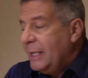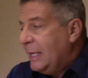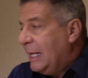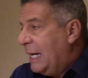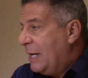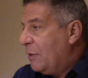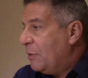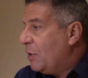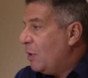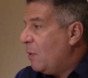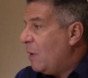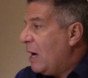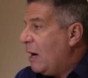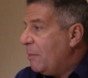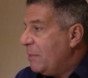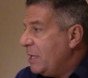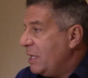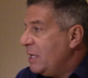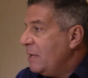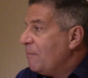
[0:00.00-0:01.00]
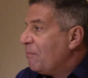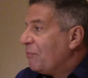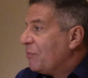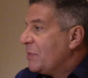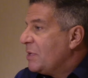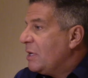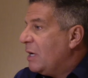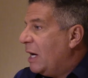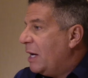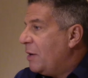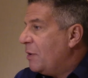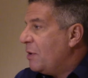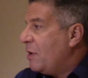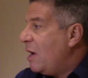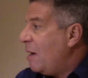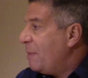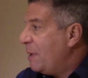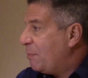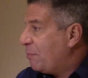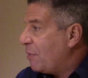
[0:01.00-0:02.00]
I don't know how many, I don't know
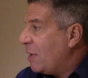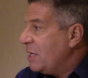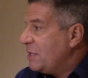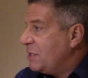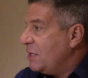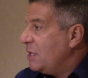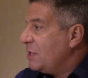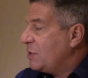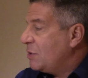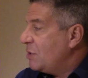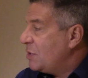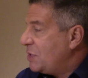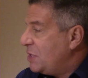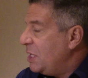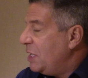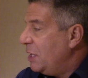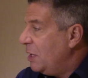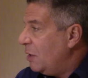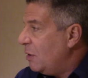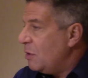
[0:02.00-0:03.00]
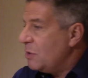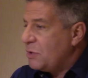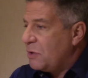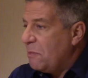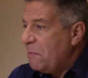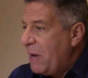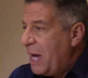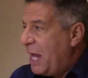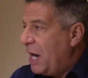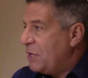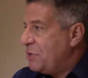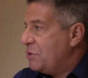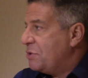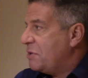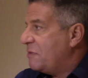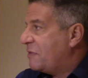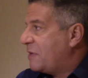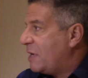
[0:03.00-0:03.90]
how many presidents or CEOs or managers of